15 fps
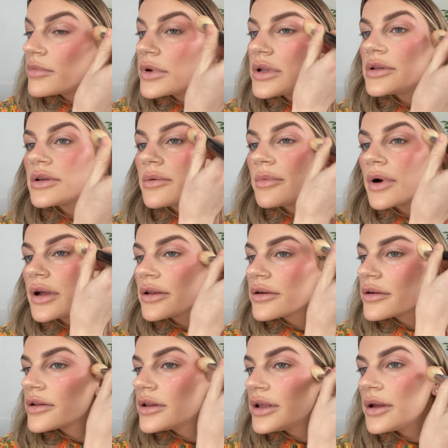Put some on
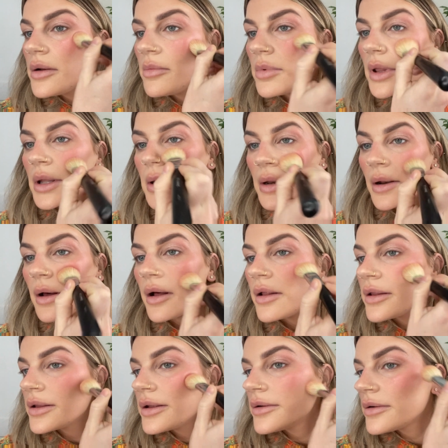your lid, blend it
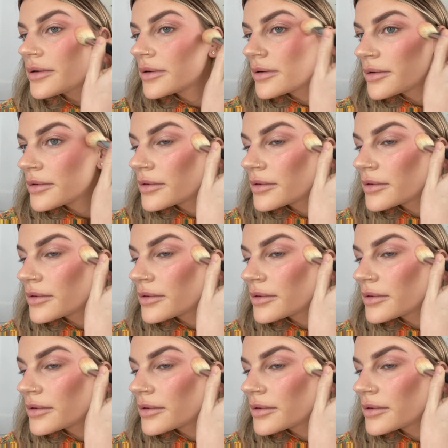all in.